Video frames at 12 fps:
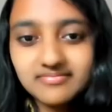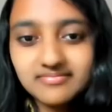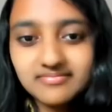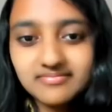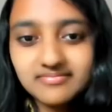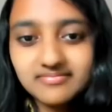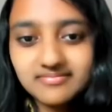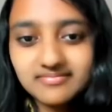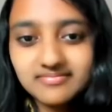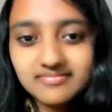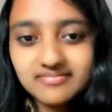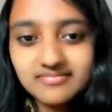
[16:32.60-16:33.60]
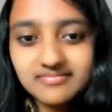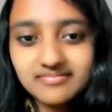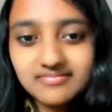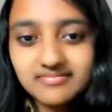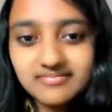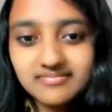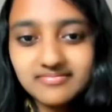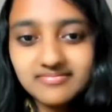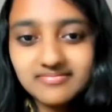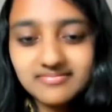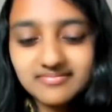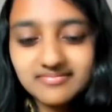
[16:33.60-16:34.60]

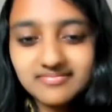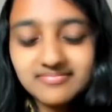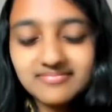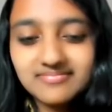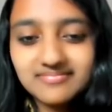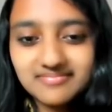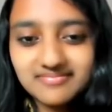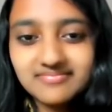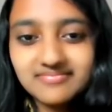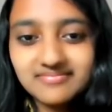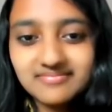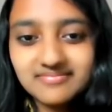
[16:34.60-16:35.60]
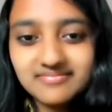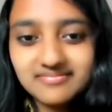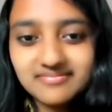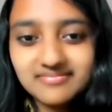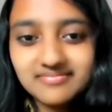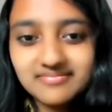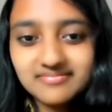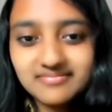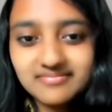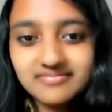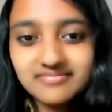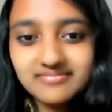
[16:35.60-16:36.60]

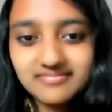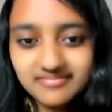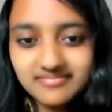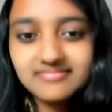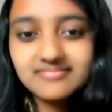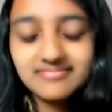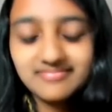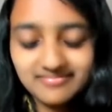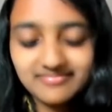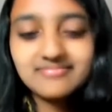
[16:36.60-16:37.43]
This person isn't speaking.